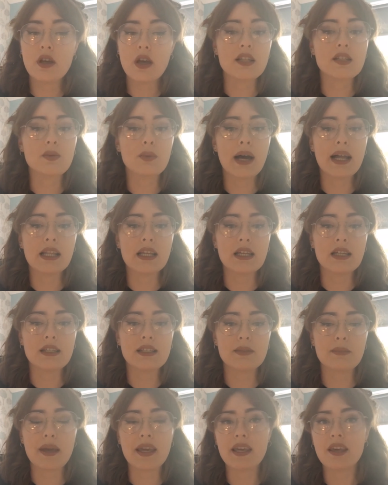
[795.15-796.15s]
as well
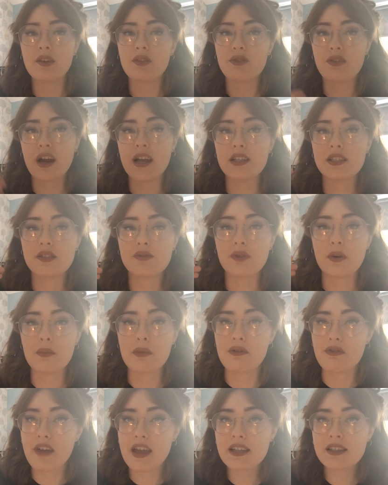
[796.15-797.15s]
as making friends from
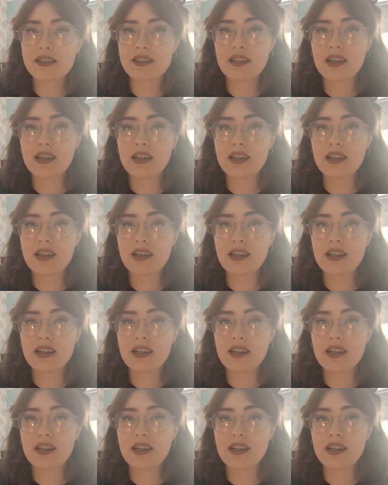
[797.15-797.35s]
events